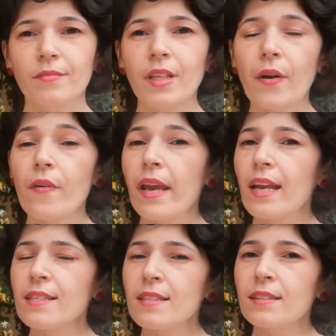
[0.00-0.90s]
There
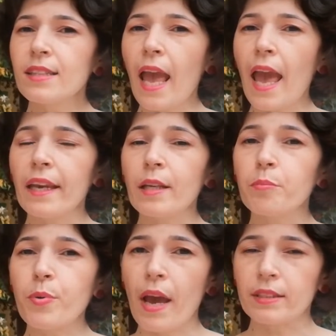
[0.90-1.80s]
isn't any
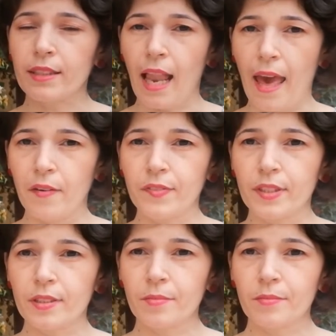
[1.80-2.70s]
bread
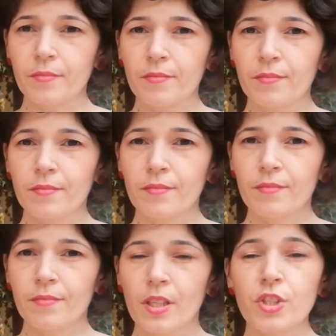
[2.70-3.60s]
left.
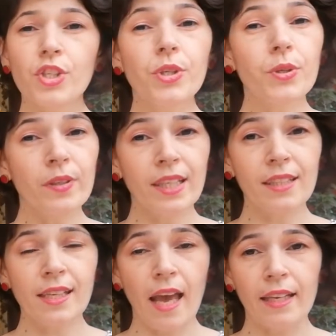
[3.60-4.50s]
Do you
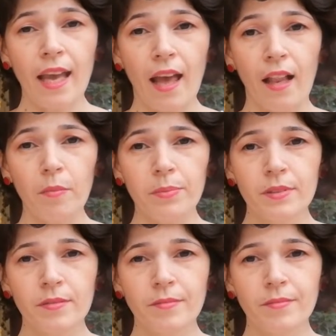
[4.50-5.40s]
need any help?
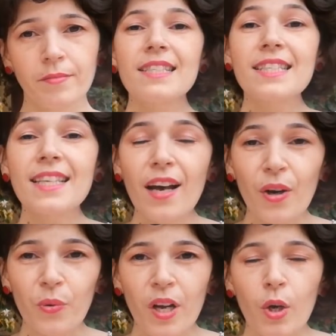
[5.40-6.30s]

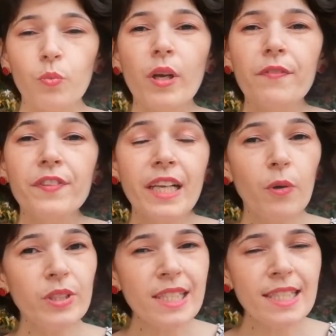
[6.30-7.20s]
So, we've
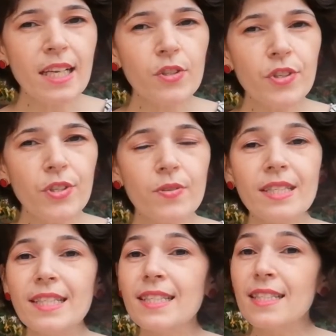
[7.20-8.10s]
noticed that we use
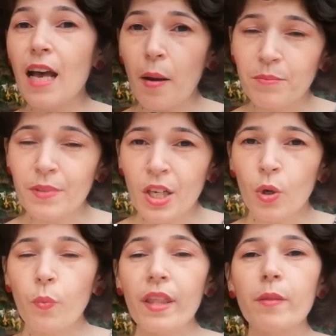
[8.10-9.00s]
some
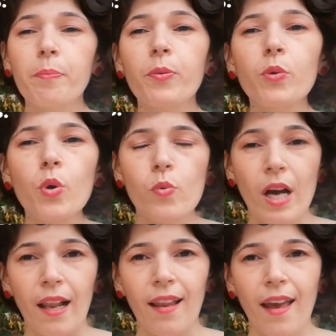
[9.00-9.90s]
with
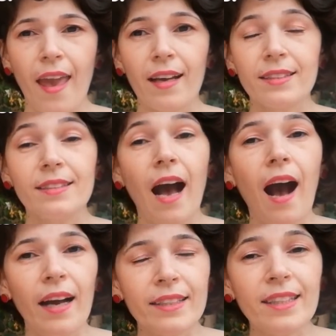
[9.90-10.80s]
plural and
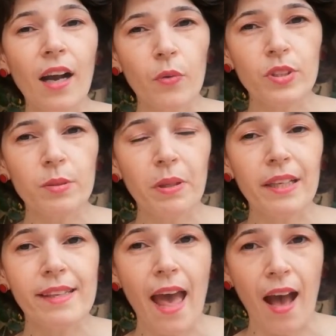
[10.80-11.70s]
uncountable
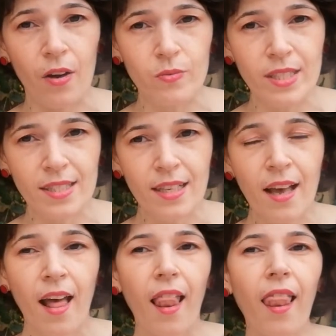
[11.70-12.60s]
nouns,
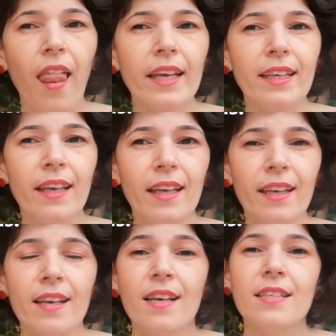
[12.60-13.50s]
like
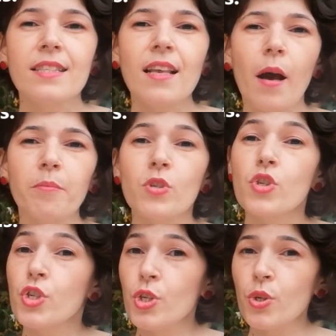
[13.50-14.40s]
in some
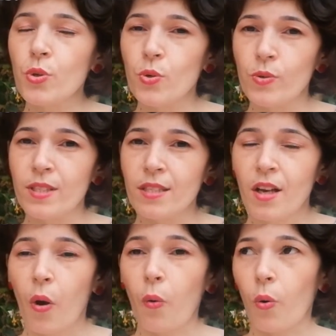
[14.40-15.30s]
shoes
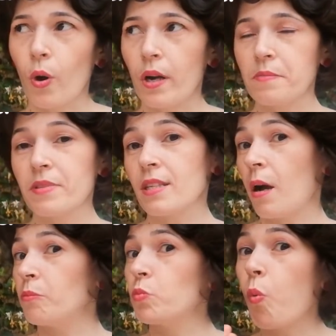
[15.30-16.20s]
or
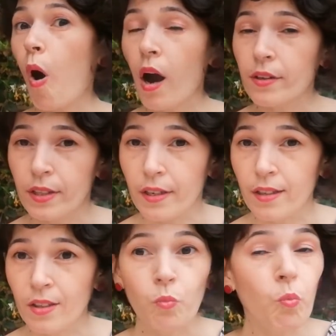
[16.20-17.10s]
some
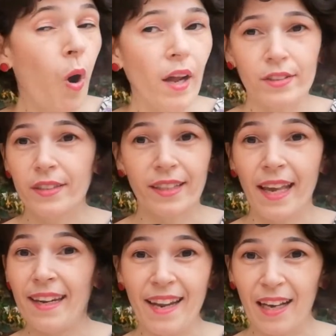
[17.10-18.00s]
water. Water
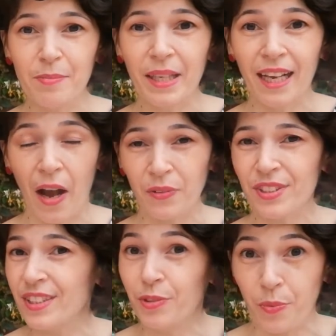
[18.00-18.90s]
cannot be
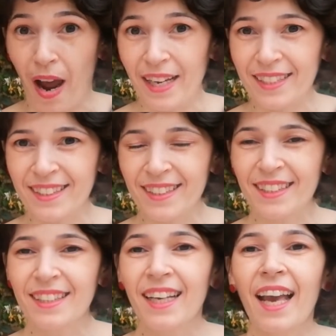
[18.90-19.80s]
counted, right?
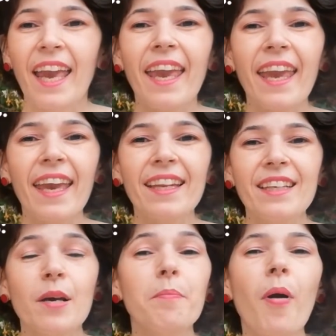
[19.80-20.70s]

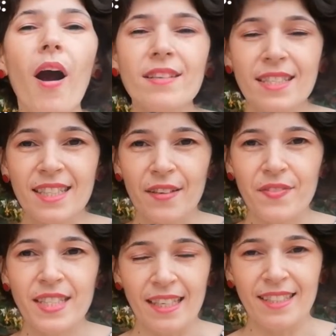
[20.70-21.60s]
In
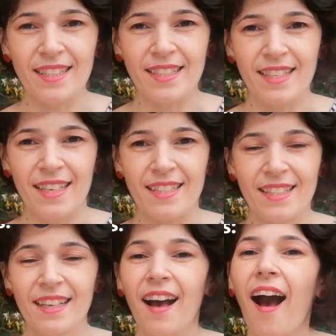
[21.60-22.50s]
positive
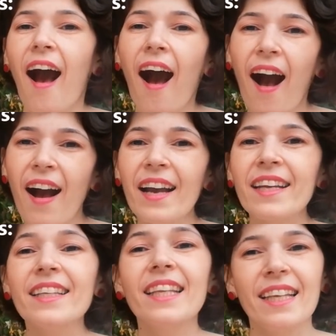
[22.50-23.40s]
sentences,
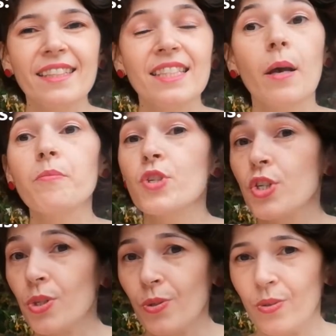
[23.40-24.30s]
I need some
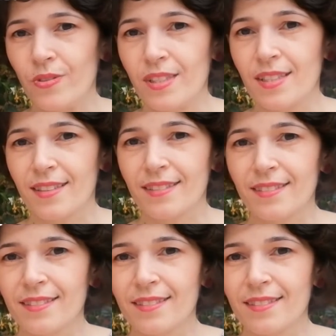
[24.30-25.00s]
shoes.